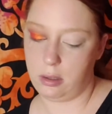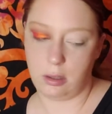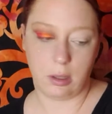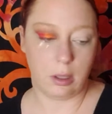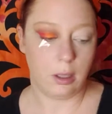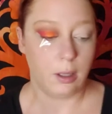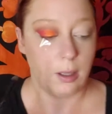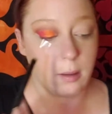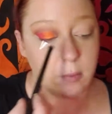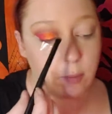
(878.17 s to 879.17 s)

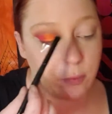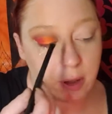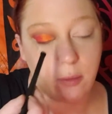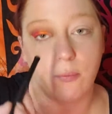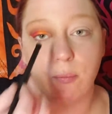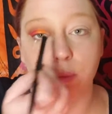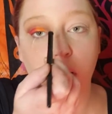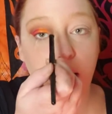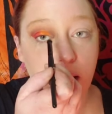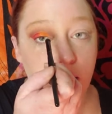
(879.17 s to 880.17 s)
I'm going to put it
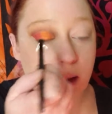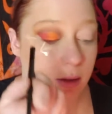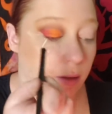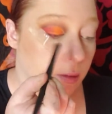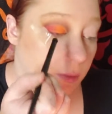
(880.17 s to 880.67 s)
right in